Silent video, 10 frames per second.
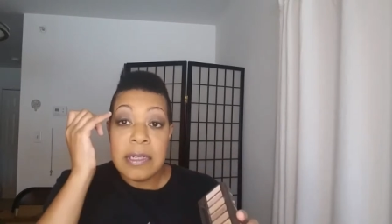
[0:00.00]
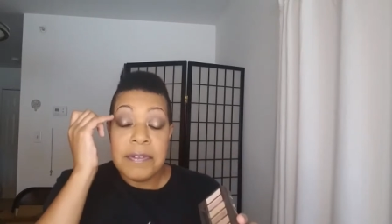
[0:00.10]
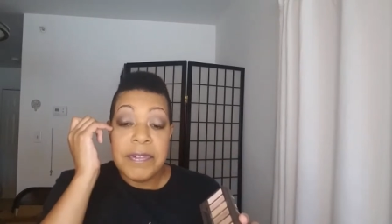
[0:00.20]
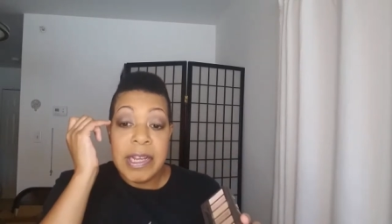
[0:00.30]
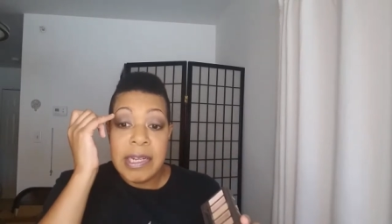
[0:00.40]

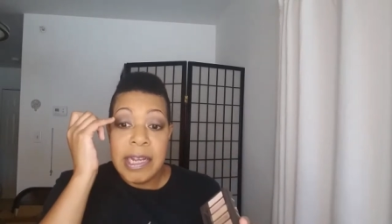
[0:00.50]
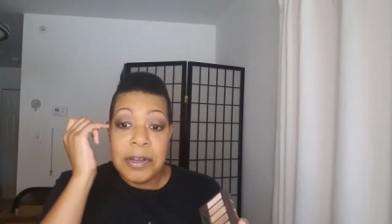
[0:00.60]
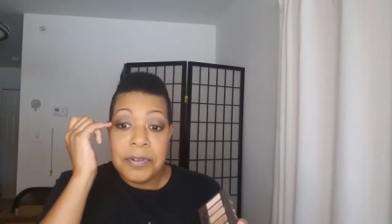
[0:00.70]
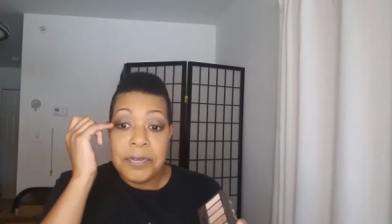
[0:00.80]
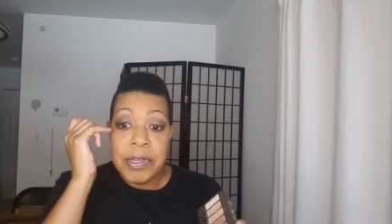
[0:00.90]
define the
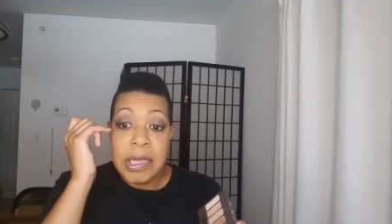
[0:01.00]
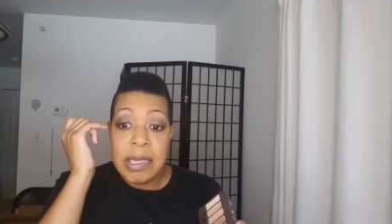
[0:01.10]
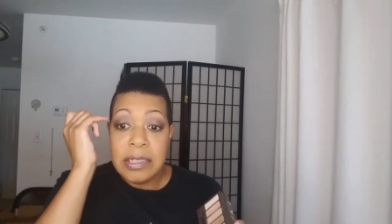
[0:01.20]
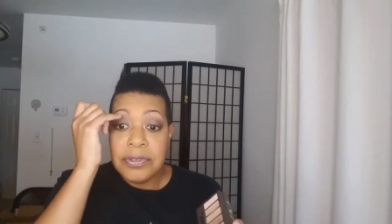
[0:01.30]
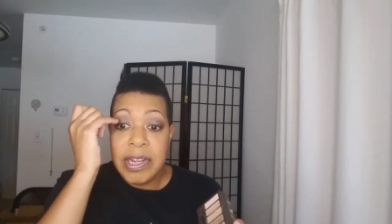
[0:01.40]
outer V
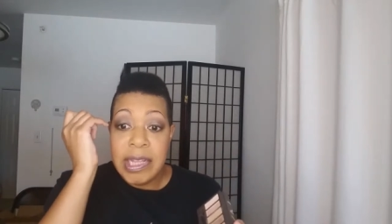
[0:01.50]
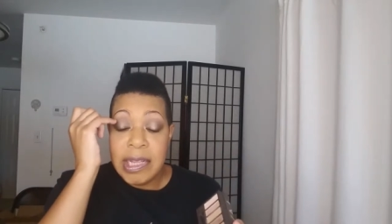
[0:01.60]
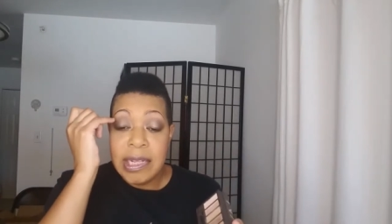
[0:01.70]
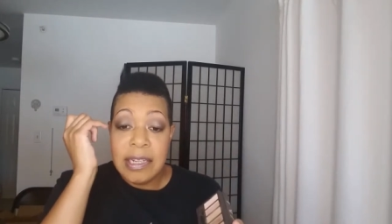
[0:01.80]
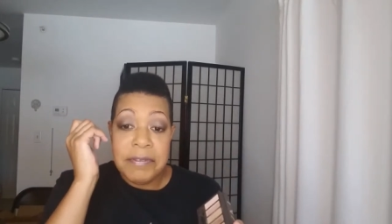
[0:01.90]
and drag
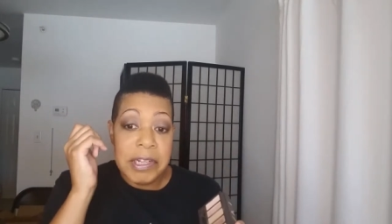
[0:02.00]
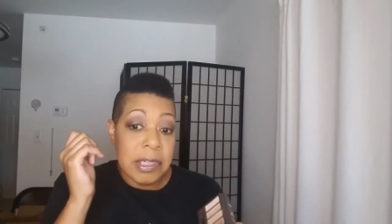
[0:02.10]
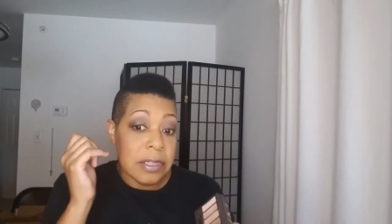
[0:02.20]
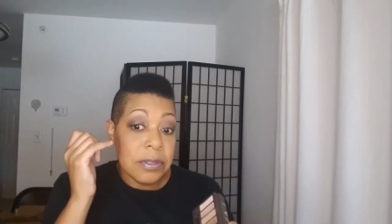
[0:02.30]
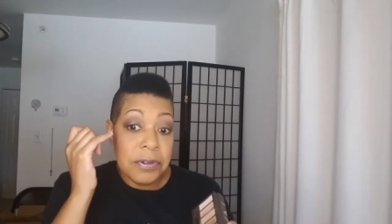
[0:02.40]
that directly
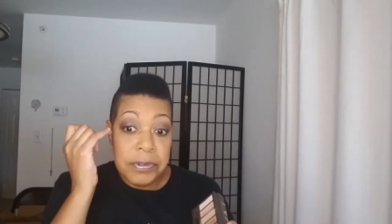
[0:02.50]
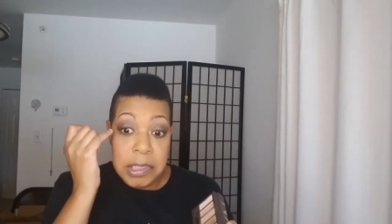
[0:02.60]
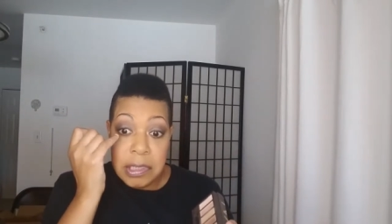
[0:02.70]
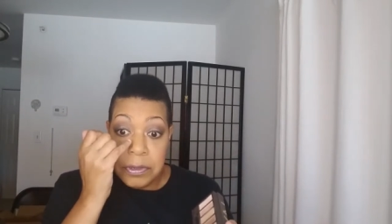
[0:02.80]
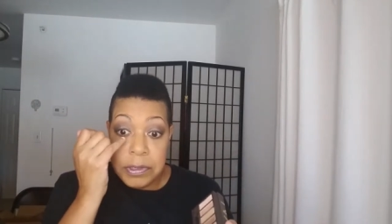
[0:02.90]
into the
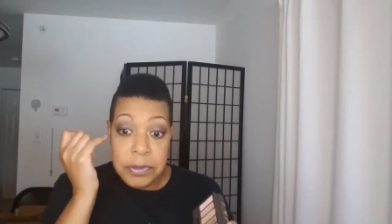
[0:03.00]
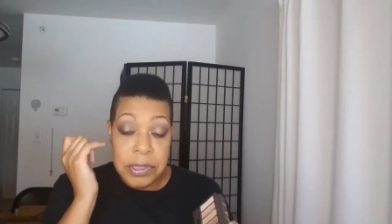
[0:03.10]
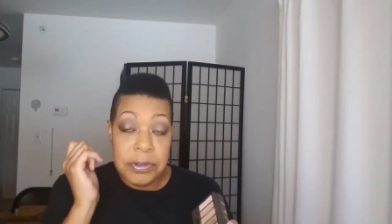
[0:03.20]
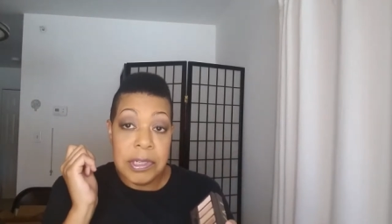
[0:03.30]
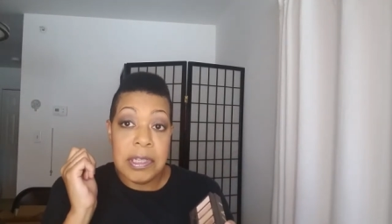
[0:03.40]
crease and also
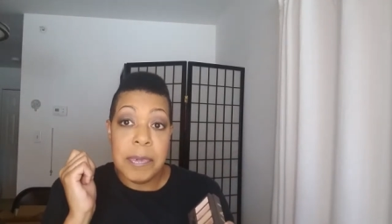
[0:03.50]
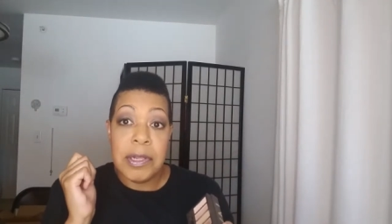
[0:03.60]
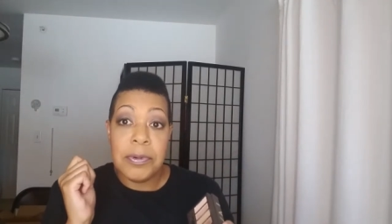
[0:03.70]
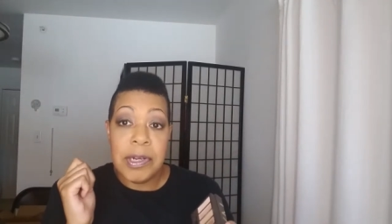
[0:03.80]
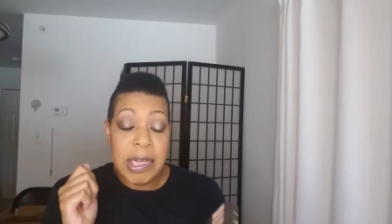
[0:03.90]
underneath my
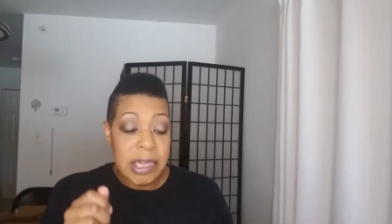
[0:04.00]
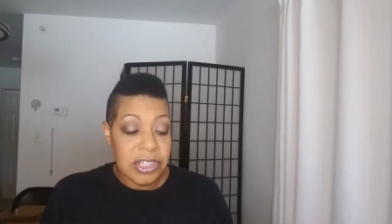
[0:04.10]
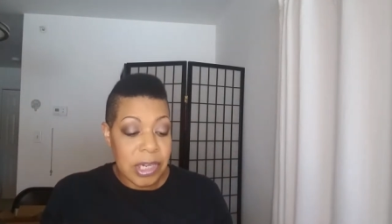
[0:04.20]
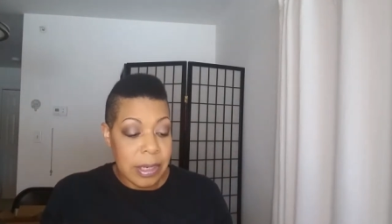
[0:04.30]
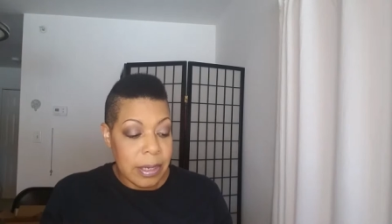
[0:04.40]
lower lash
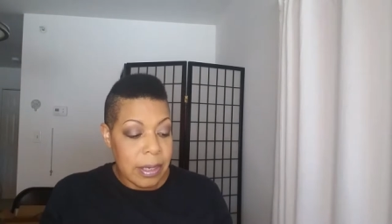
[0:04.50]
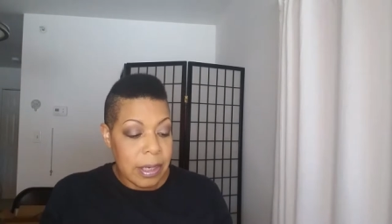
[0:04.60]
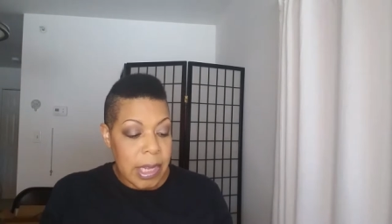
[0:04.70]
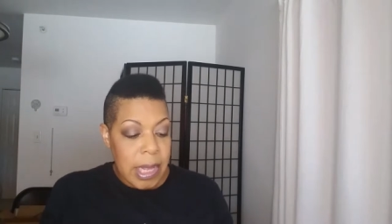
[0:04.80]
line.